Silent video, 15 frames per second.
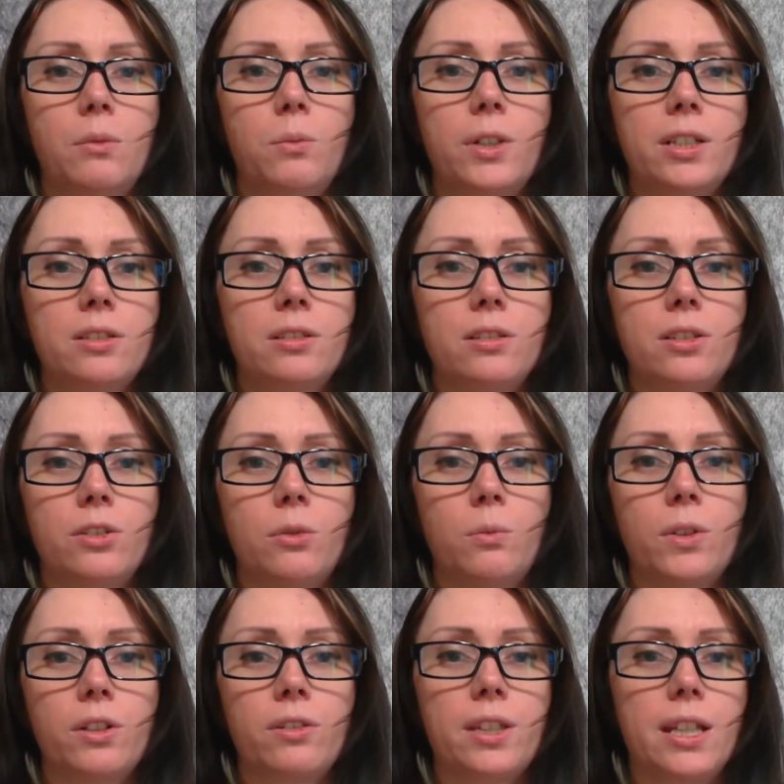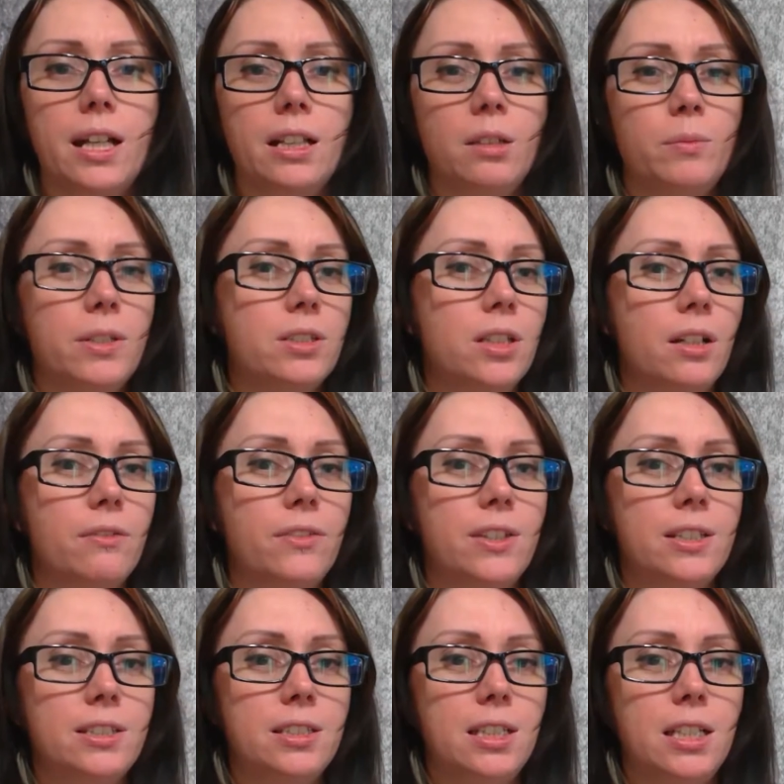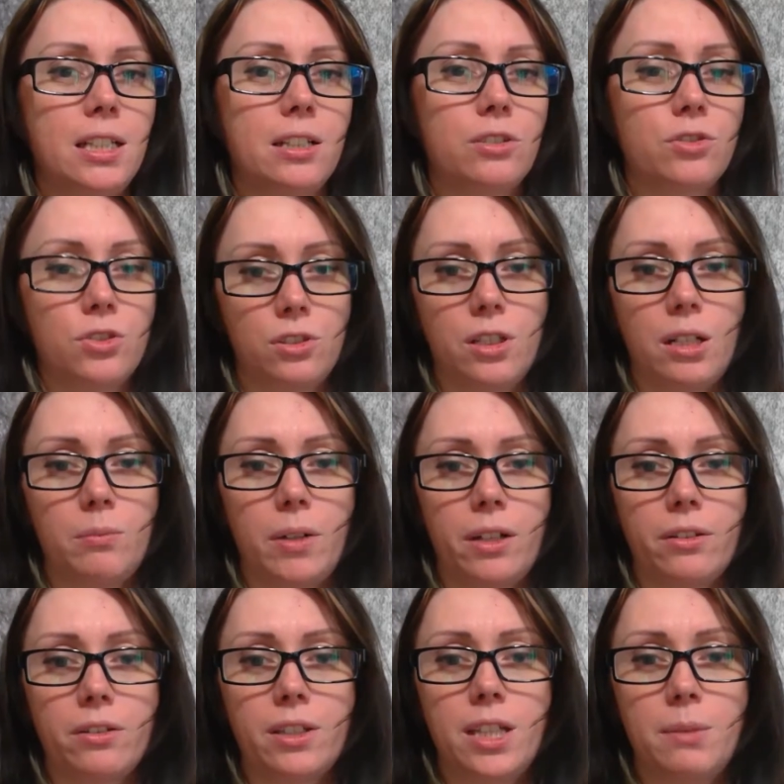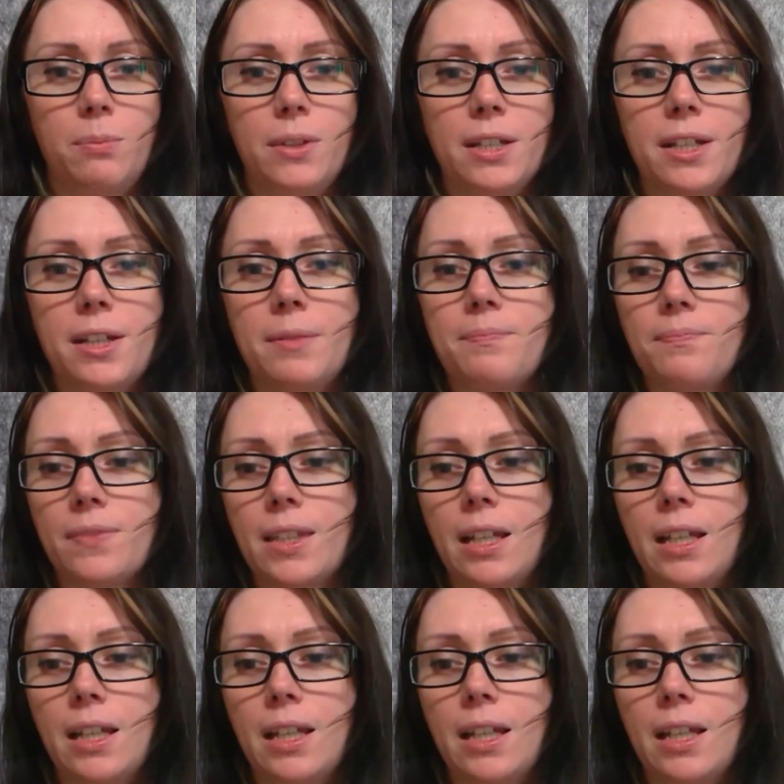what are the elements of the scene, and should I bother keeping it.